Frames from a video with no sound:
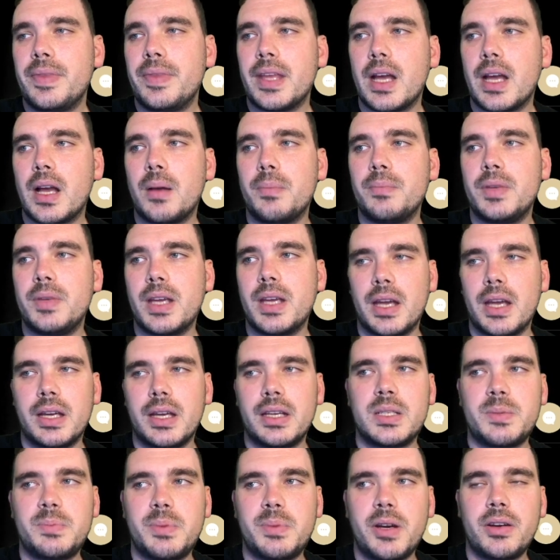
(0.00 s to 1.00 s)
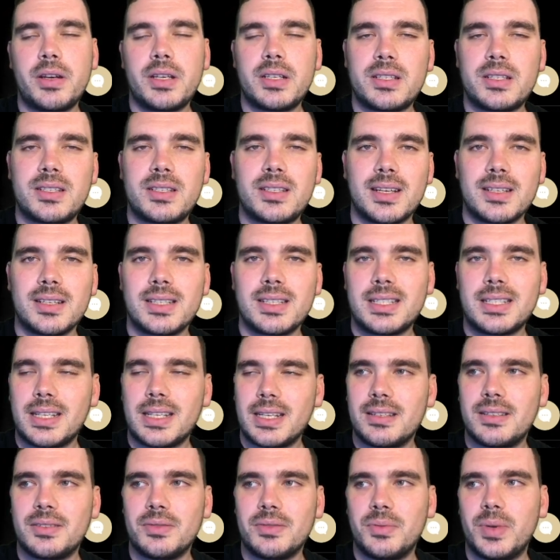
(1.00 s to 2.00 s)
Um, yeah, experience does
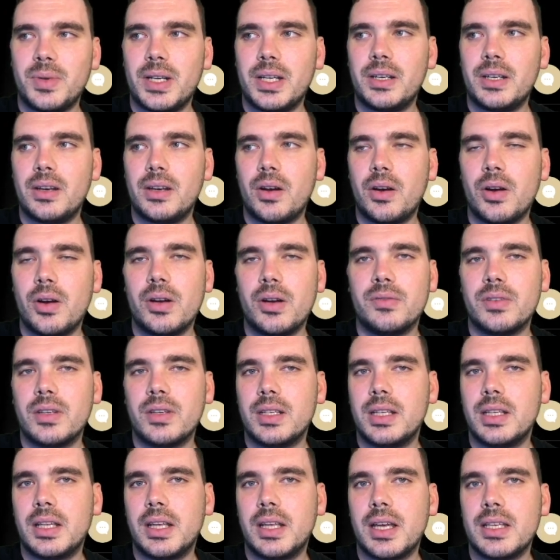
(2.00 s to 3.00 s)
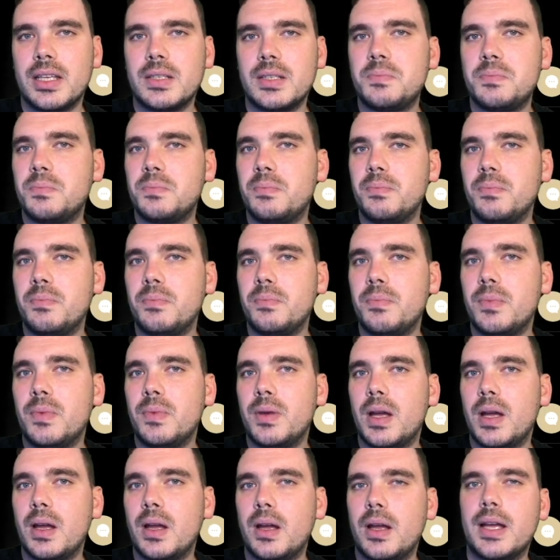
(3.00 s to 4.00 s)
tend to win over at the end,
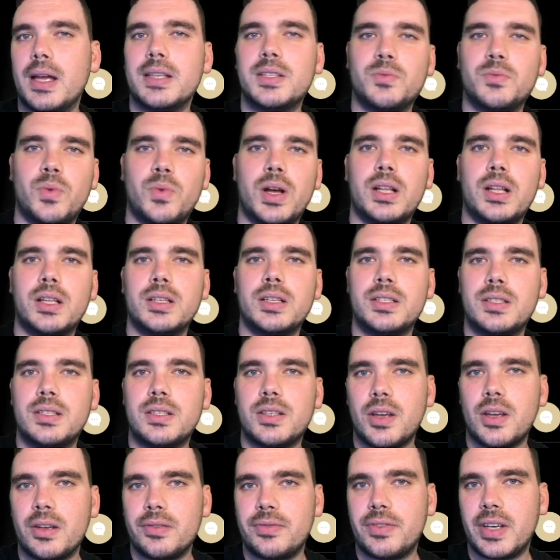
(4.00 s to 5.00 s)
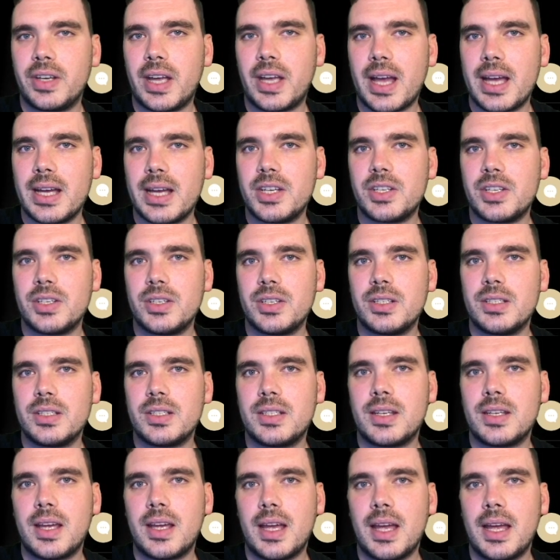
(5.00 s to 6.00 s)
as well as
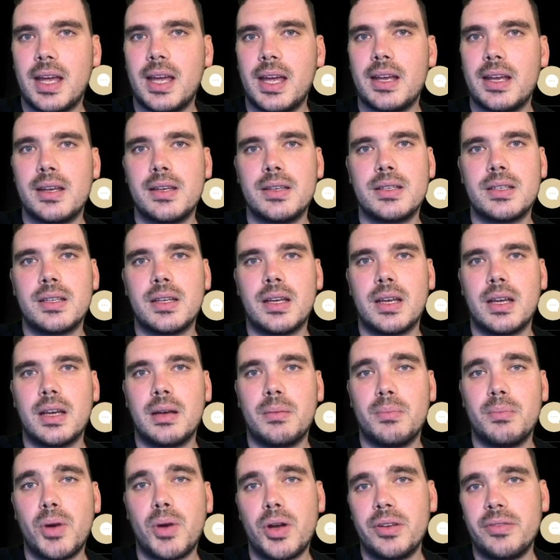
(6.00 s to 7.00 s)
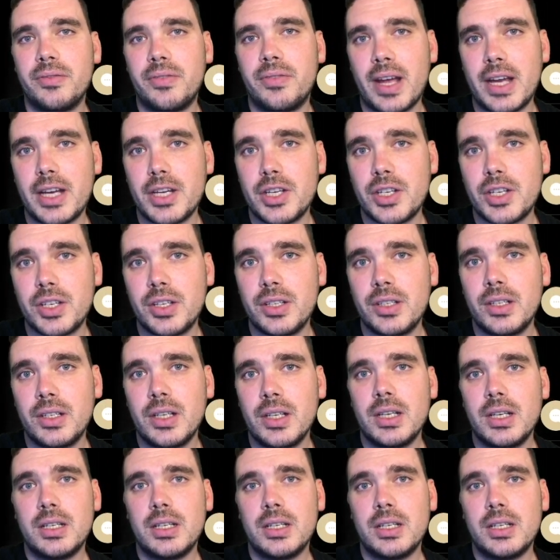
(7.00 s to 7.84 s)
certifications and uh, motivation.